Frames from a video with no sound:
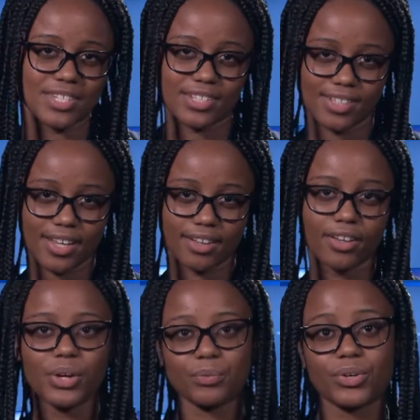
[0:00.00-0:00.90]
Zelaya
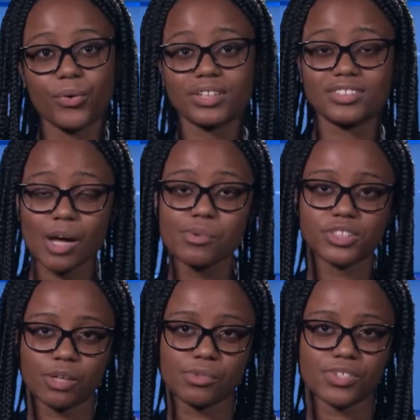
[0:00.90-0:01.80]
recorded
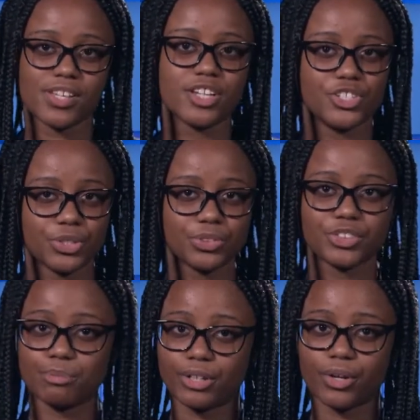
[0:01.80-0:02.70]
double-doubles, and junior
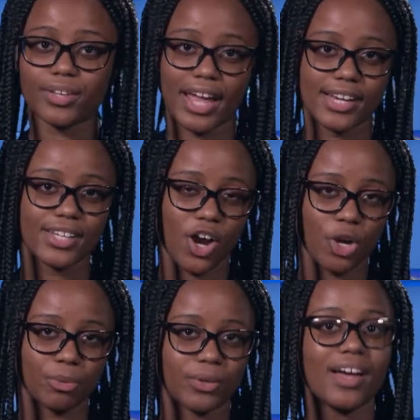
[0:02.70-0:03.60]
libero Katie
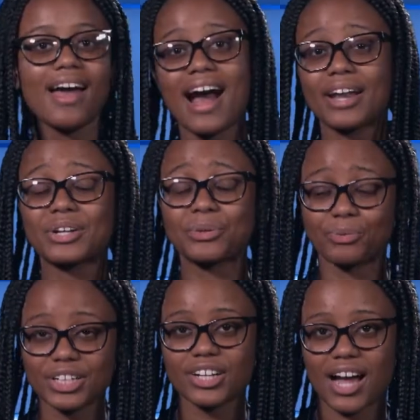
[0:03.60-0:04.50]
Carbo had a
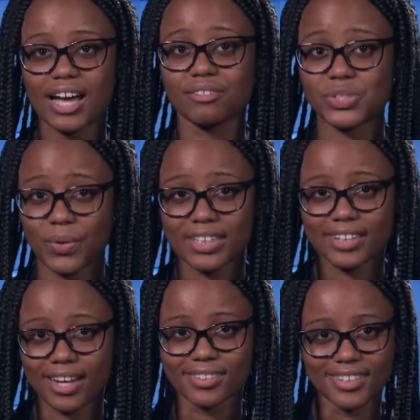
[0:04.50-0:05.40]
career high of
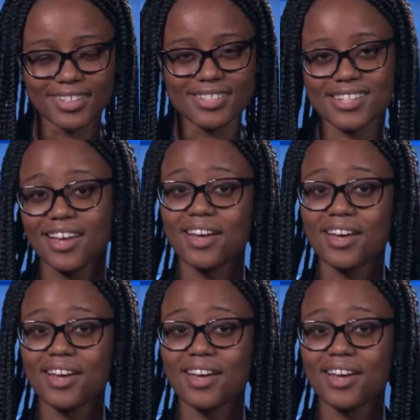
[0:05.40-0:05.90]
29 digs.